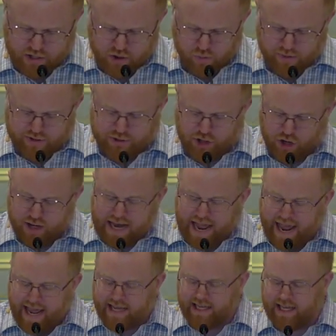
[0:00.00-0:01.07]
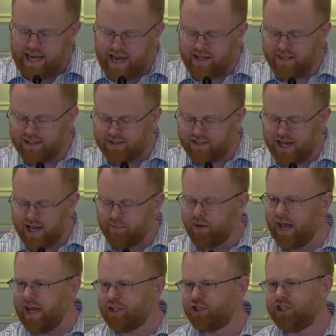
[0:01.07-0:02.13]
We saw in Haggai this time
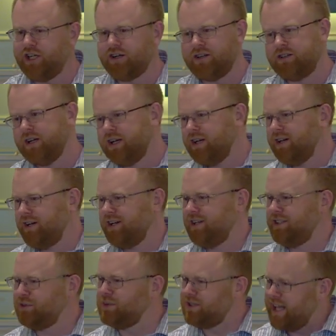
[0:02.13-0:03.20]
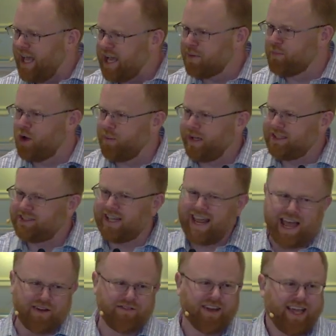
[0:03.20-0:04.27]
last year, and I just want to take a moment and say
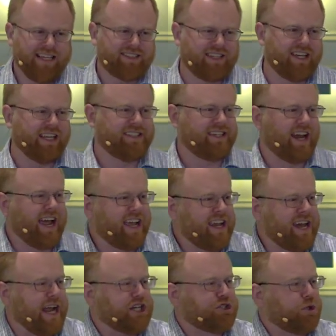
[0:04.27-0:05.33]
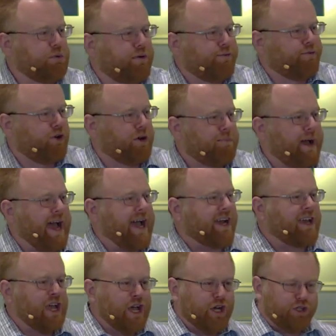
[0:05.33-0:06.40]
how nice it is that I can actually refer back
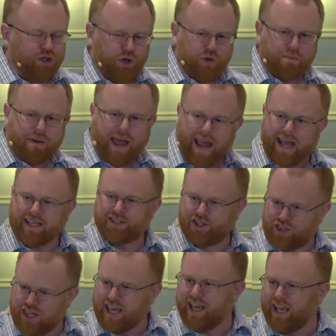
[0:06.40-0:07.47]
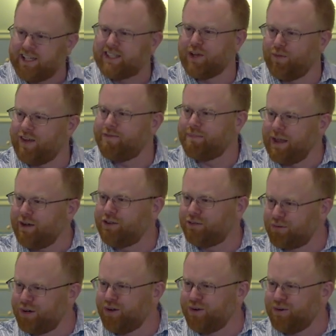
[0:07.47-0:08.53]
to past things that we've been
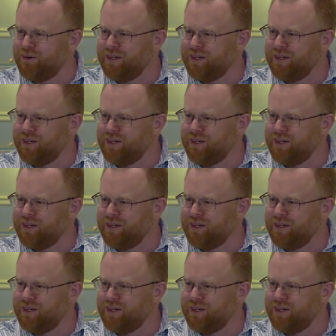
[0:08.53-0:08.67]
through.